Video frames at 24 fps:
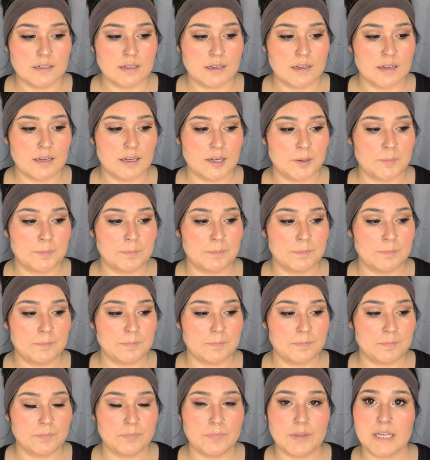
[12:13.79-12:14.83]

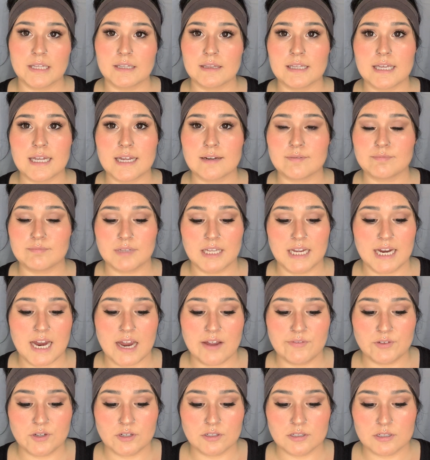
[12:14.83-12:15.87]
And they
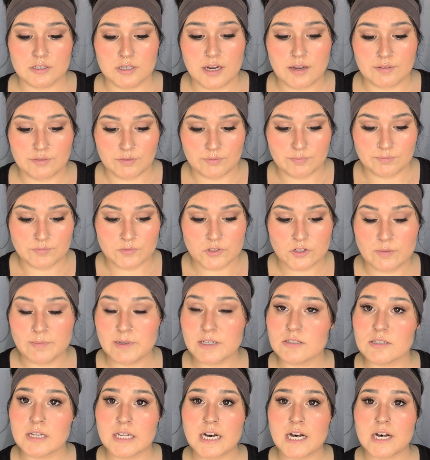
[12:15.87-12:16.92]
have good stuff. So I'm
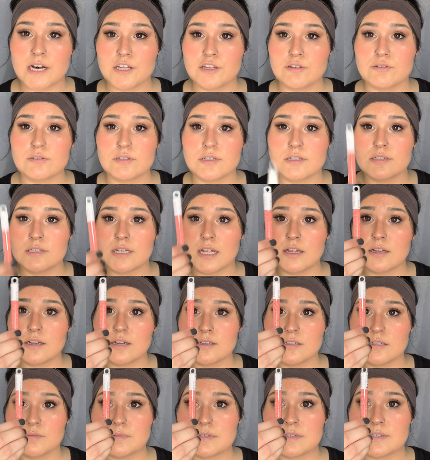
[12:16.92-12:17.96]
excited to use these
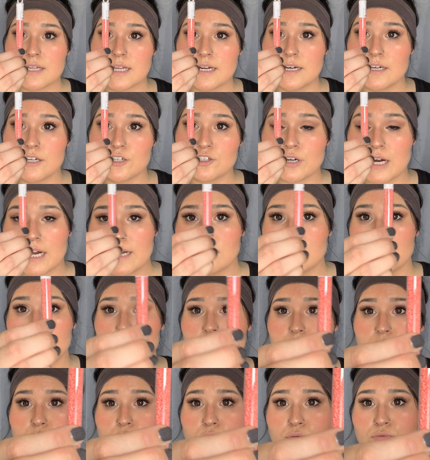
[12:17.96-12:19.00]
delicas. I'm excited to try
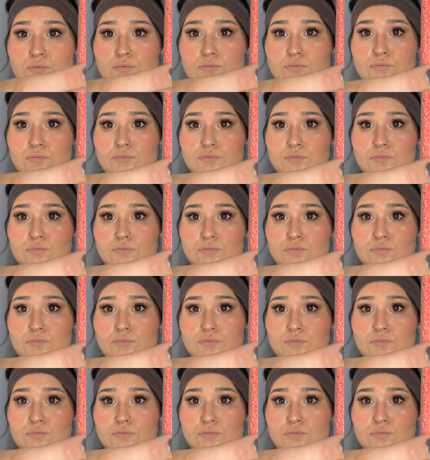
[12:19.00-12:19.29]
something new.